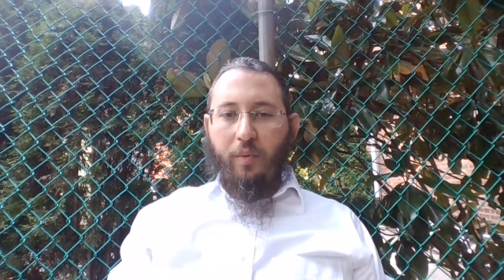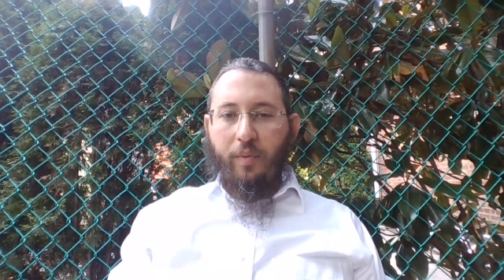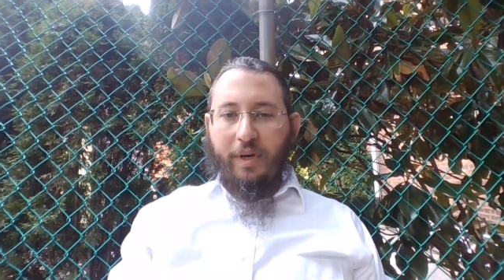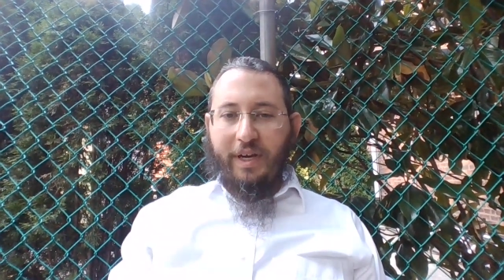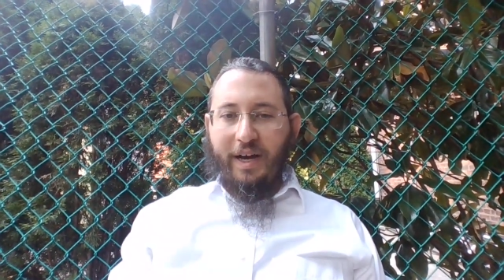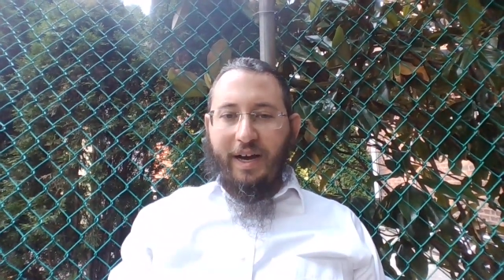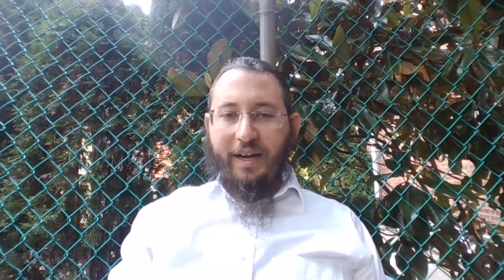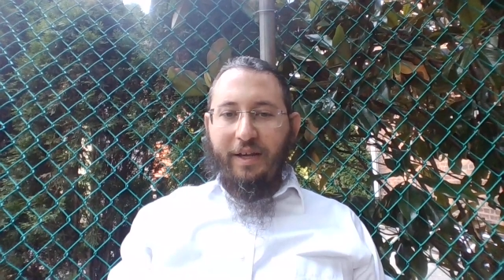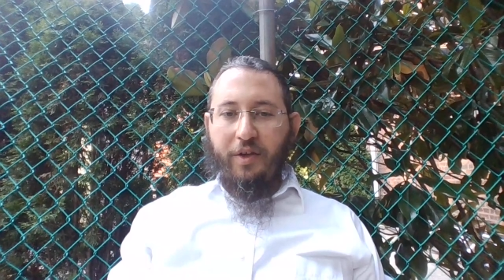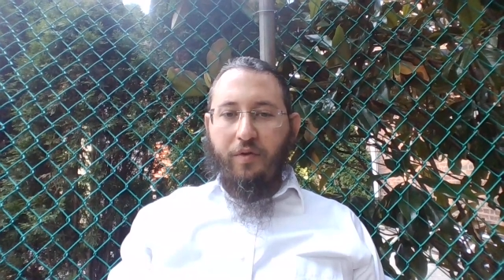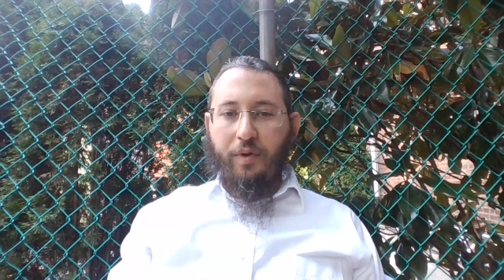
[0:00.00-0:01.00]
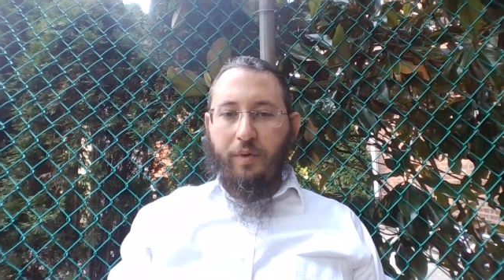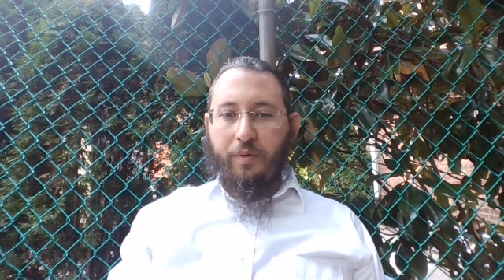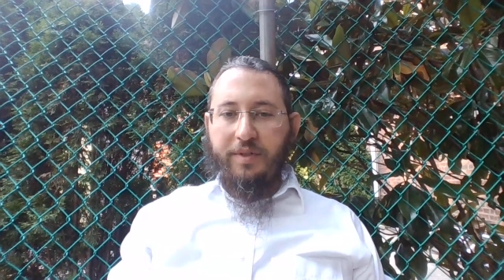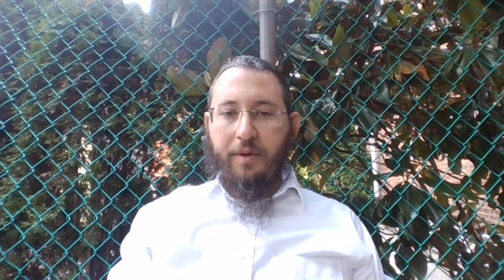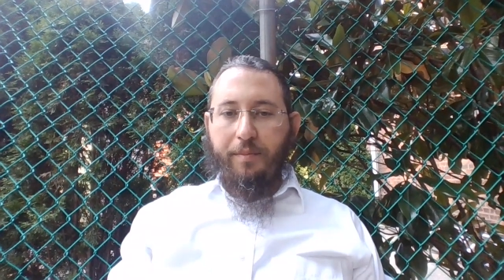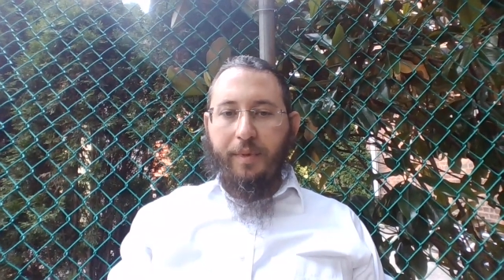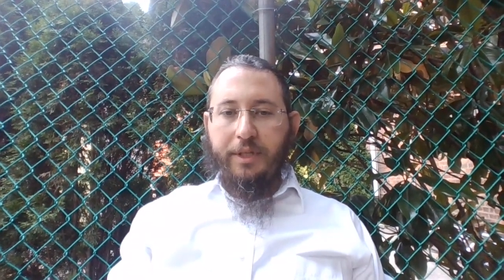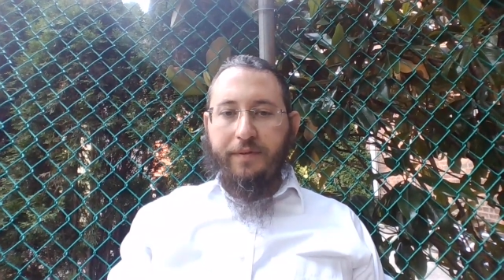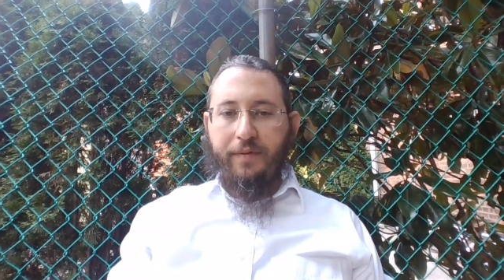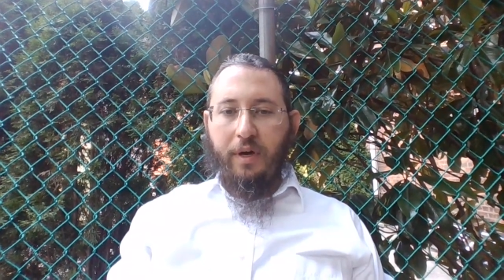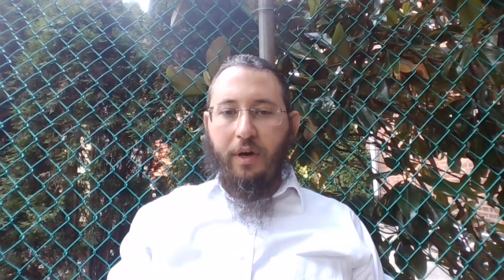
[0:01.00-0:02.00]
When God introduced the
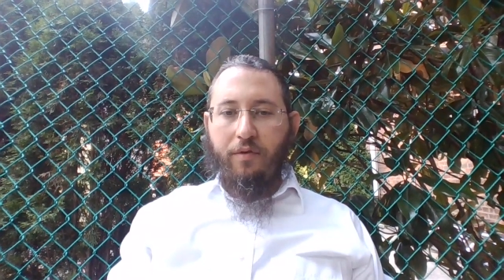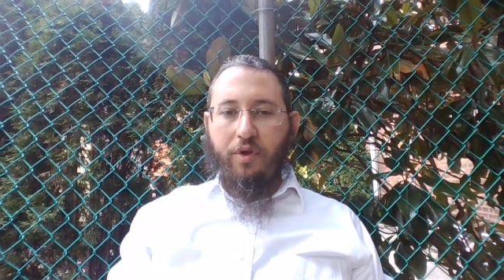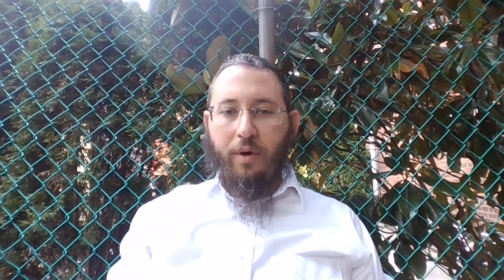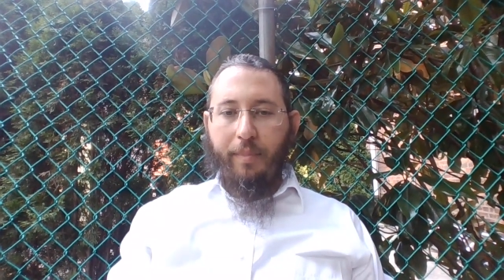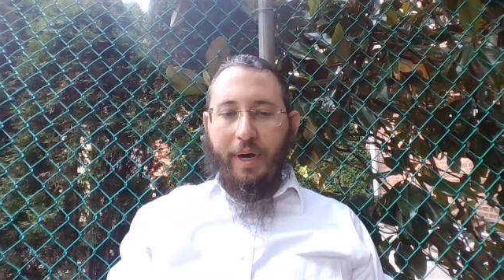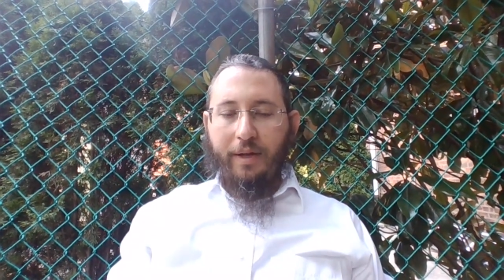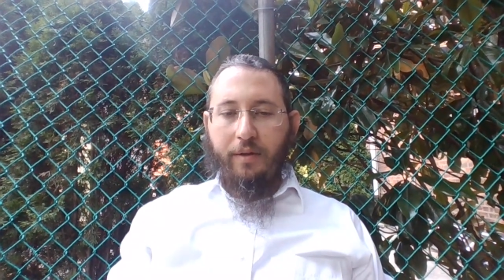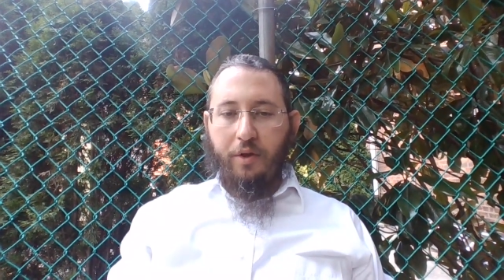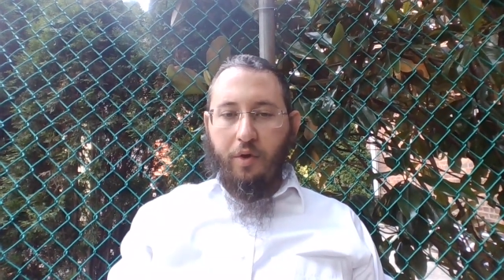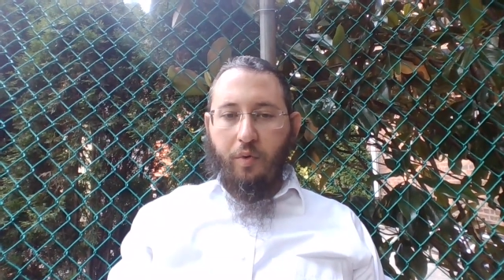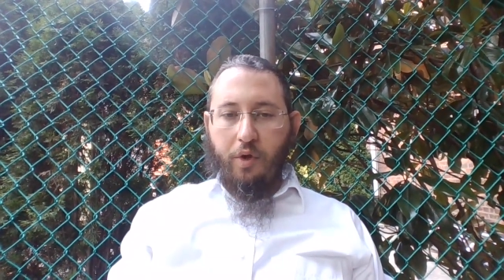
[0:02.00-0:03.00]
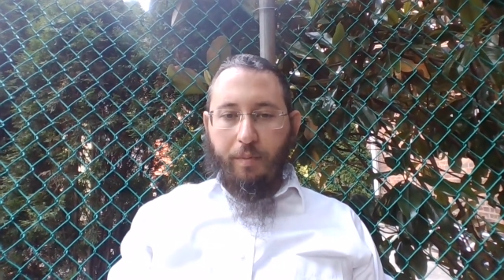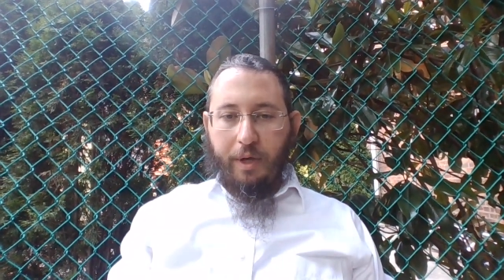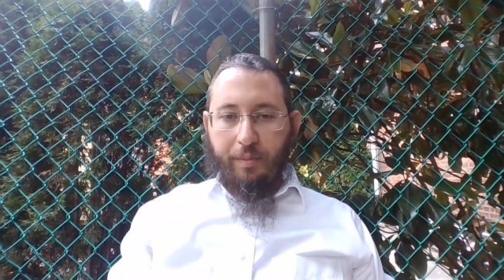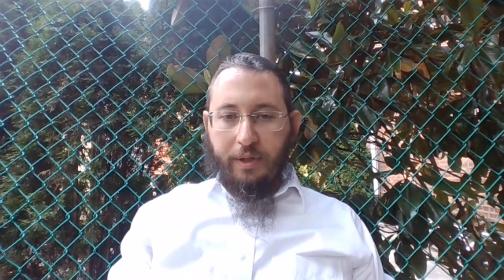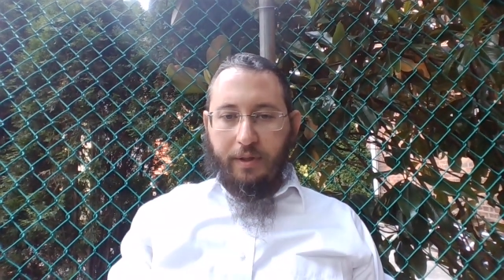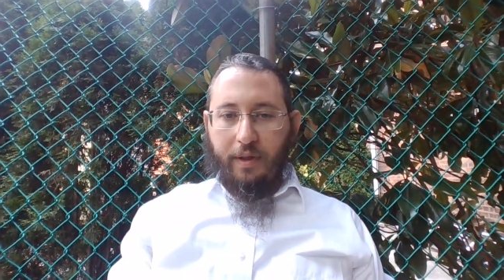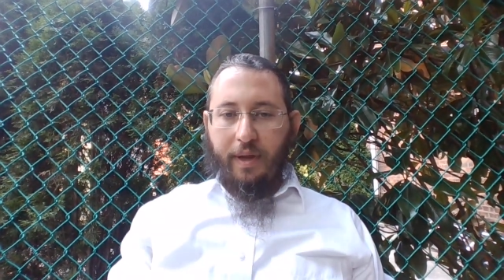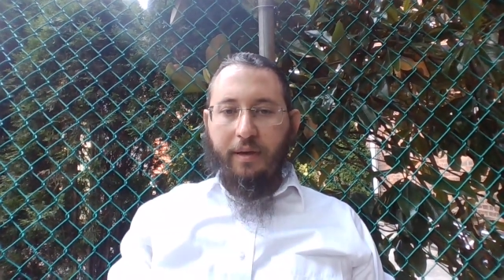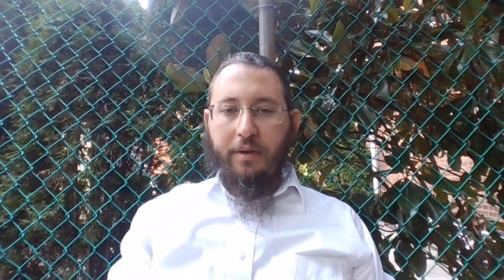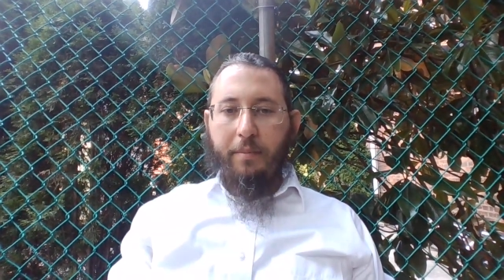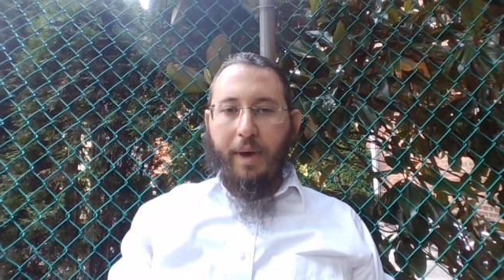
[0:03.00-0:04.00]
mitzvah of Shabbat to the Jewish people in the
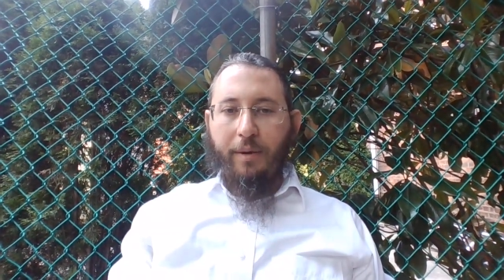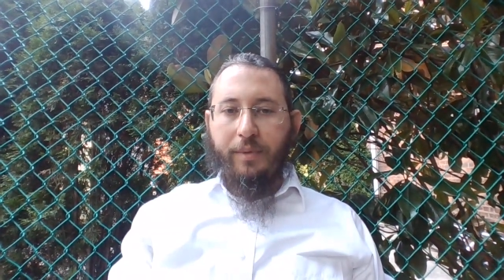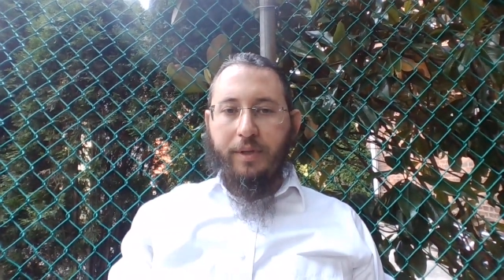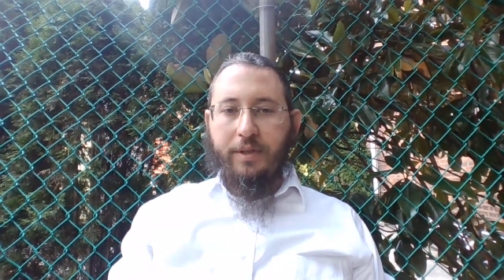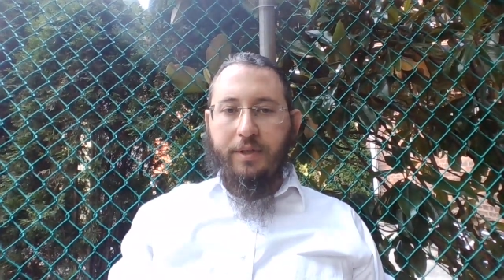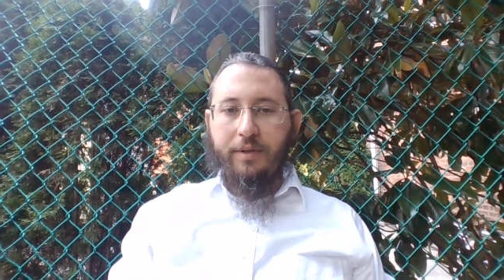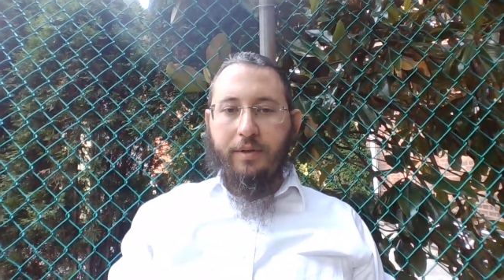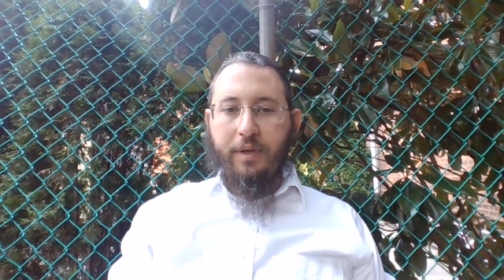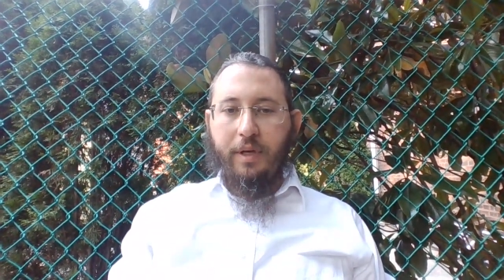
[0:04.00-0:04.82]
Ten Commandments,